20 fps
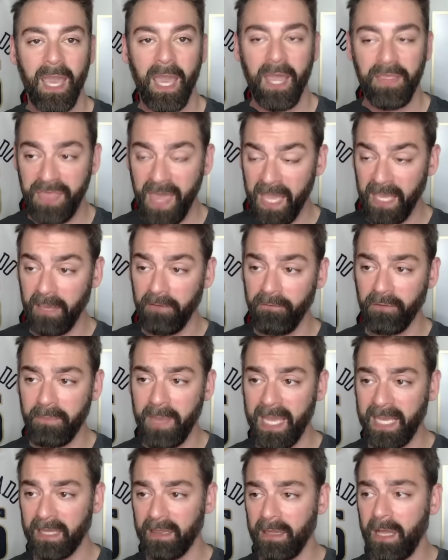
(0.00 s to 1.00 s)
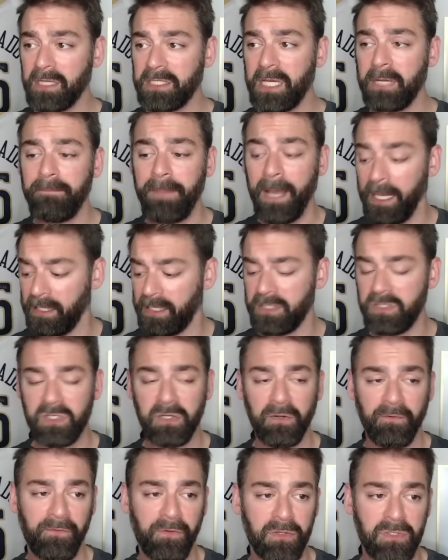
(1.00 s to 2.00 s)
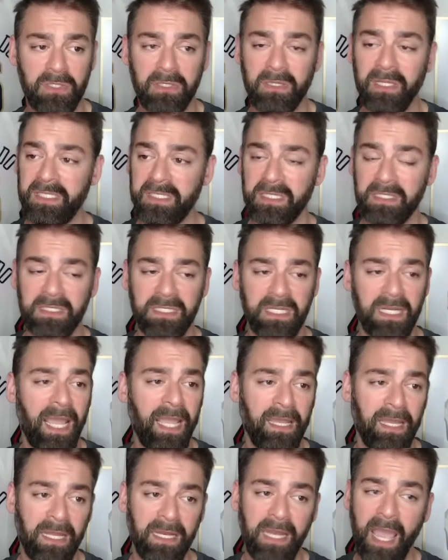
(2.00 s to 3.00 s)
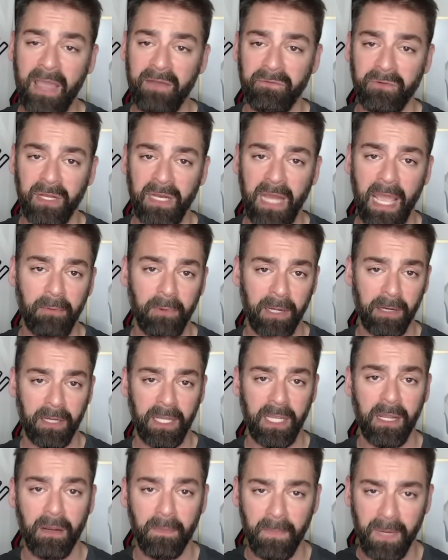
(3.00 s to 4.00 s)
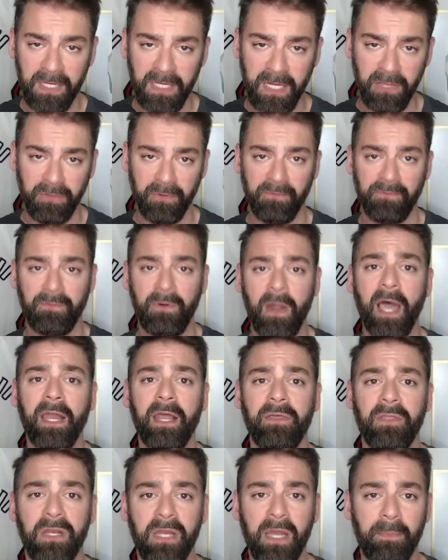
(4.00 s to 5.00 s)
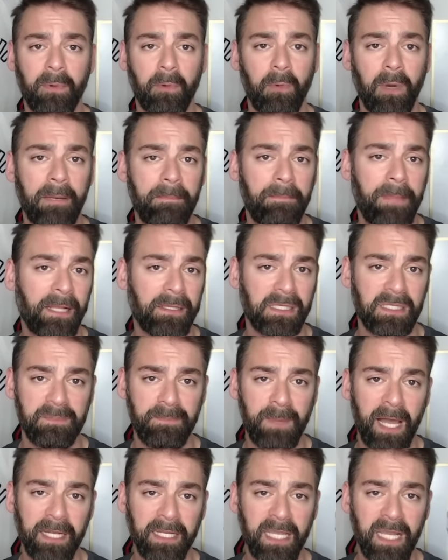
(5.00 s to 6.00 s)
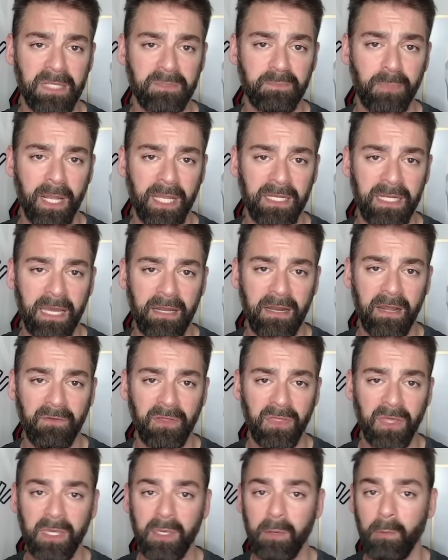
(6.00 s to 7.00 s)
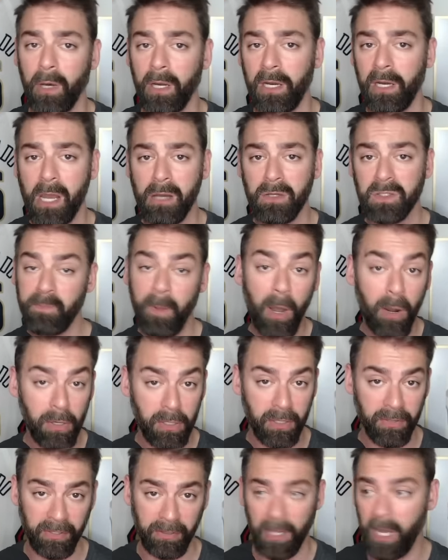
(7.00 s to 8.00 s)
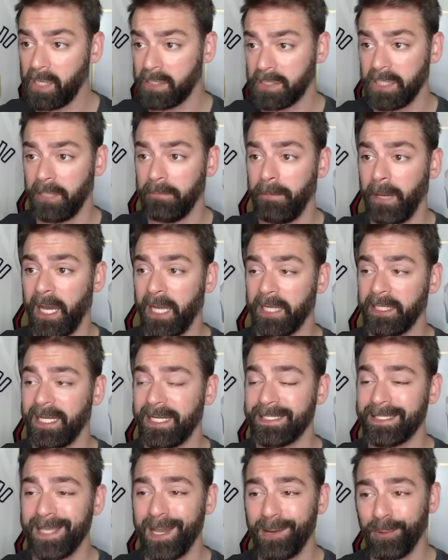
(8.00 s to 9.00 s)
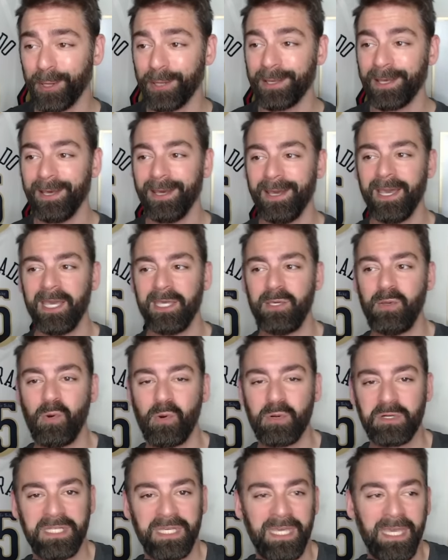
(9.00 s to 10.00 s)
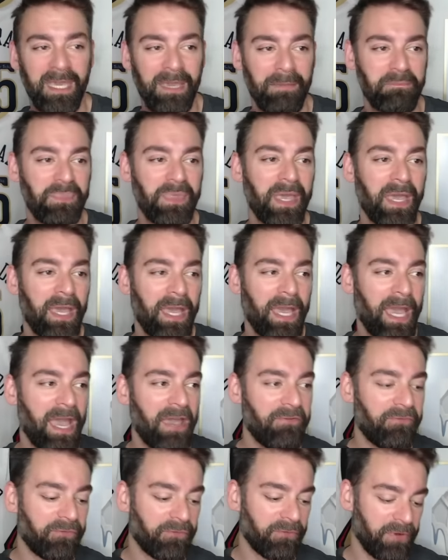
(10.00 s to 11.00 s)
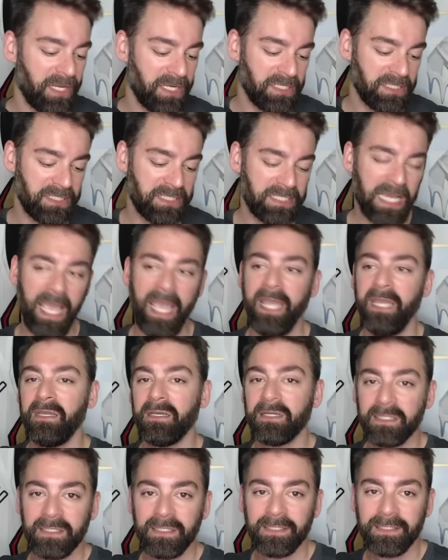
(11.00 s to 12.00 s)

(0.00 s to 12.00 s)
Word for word: And thank you for making Locked On Pelicans your first listen today and every day. We are here Monday through Friday, the number one Pelicans podcast, breaking down everything you want to know as part of the Locked On Podcast Network, your team every day.